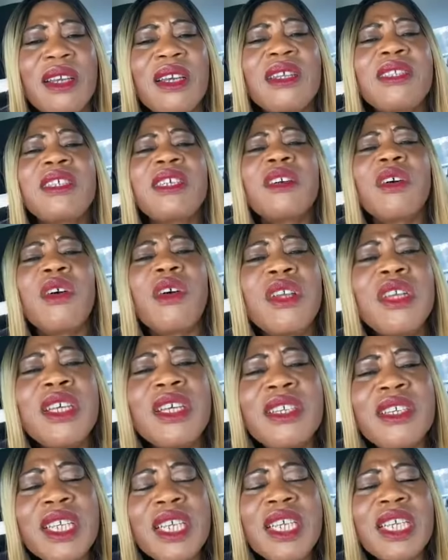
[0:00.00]
The
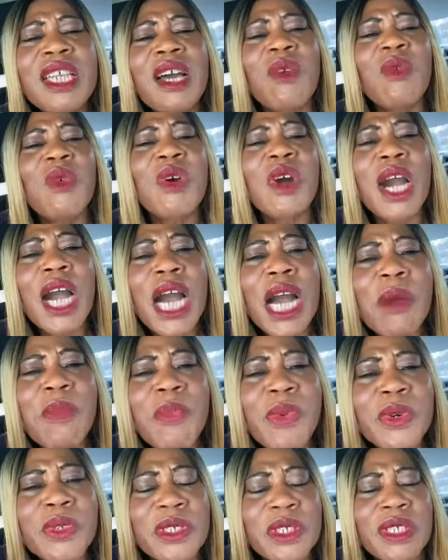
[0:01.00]
only thing that will
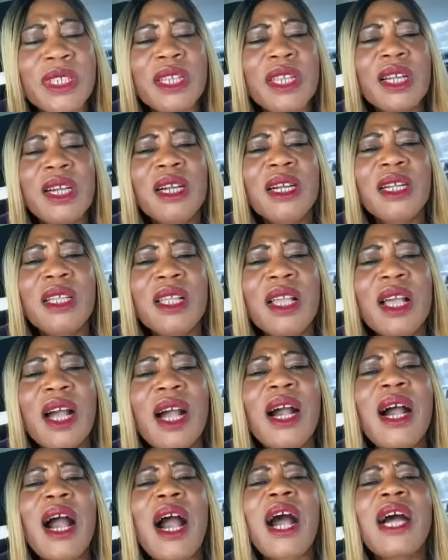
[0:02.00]
happen
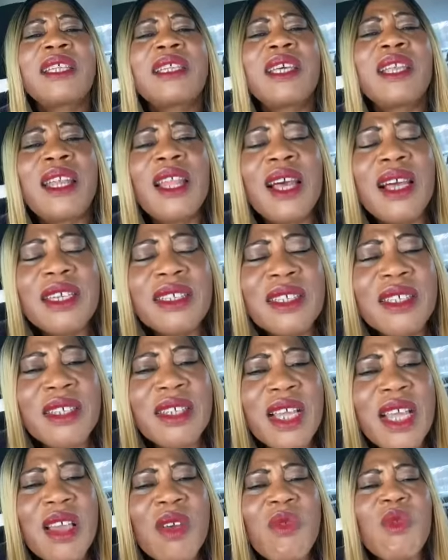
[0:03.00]
at the last
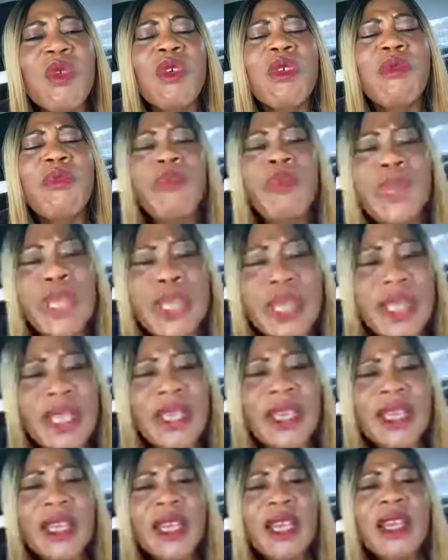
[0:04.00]
day will be
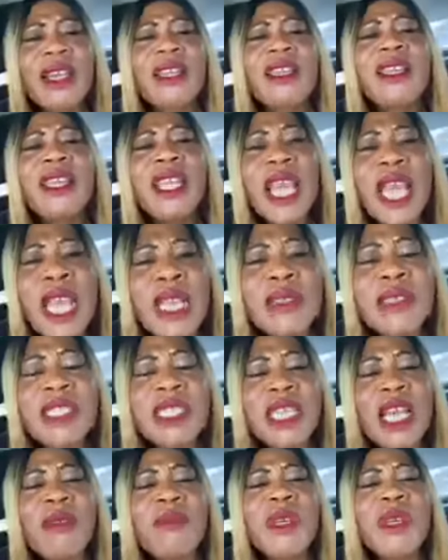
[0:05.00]
names
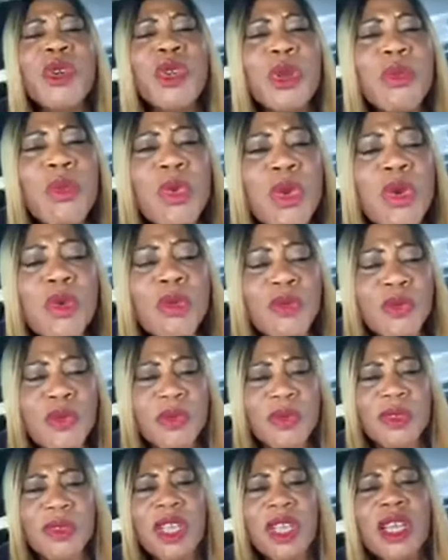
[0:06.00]
shall be removed.
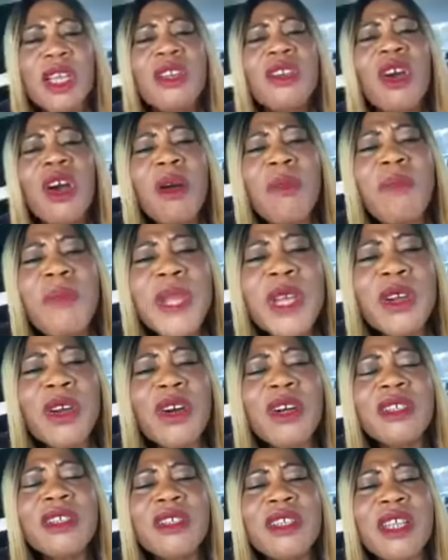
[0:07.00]
Not
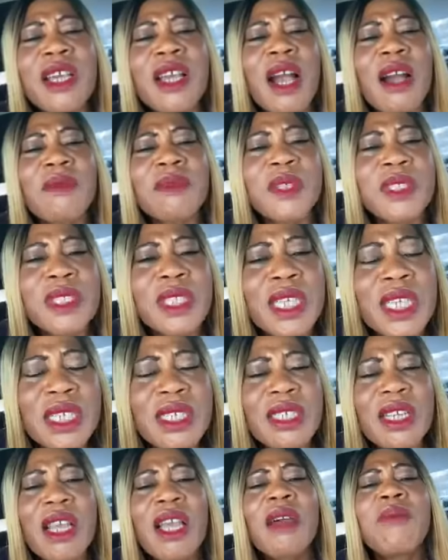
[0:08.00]
because they have
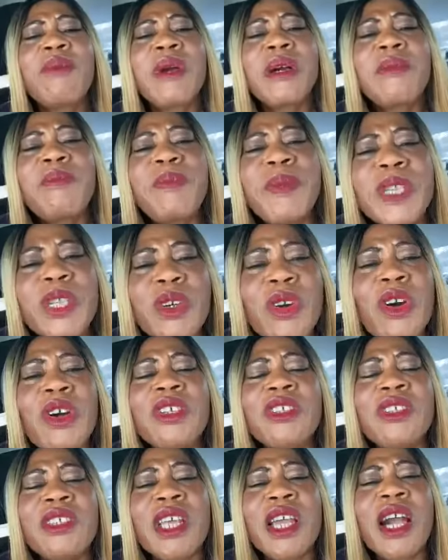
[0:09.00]
sinned, but
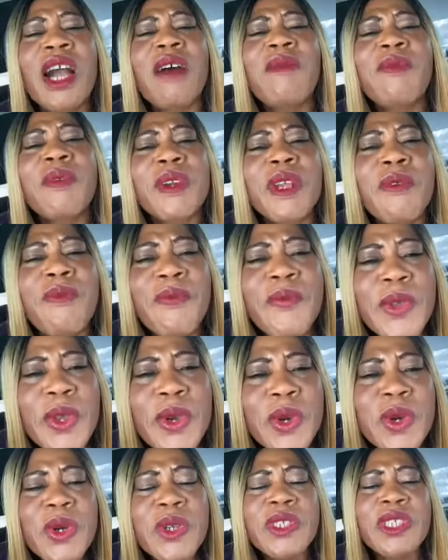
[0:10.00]
because they have
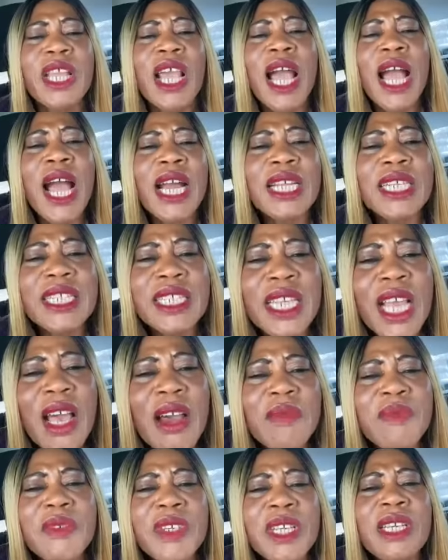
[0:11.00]
refused
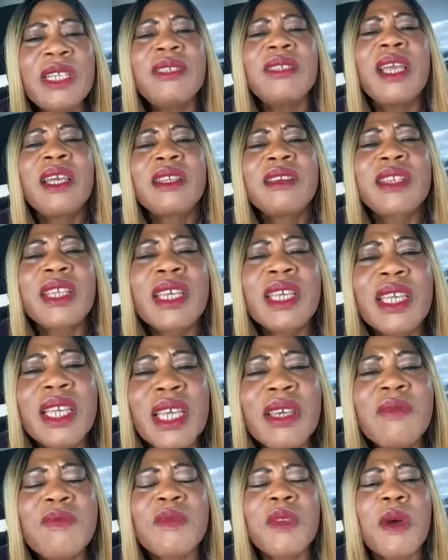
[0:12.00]
accepting the
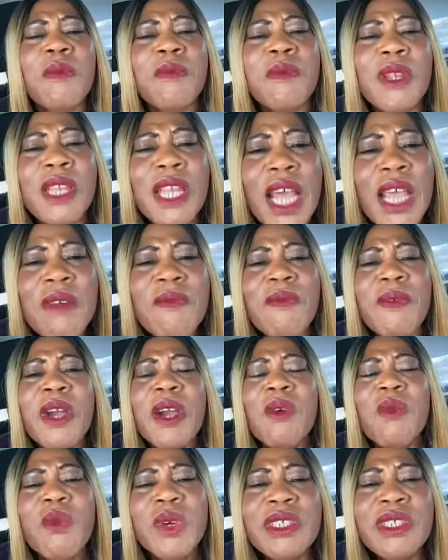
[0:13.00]
gift of life,
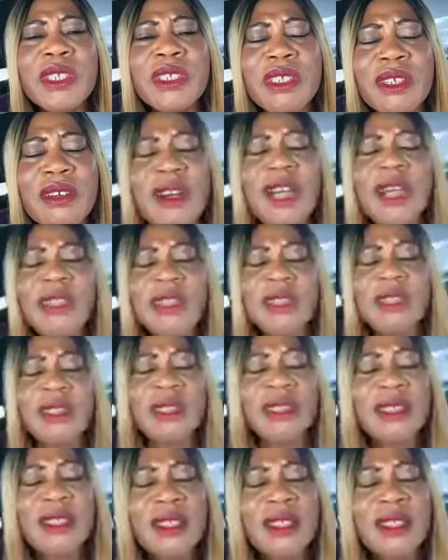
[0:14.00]
which is Christ.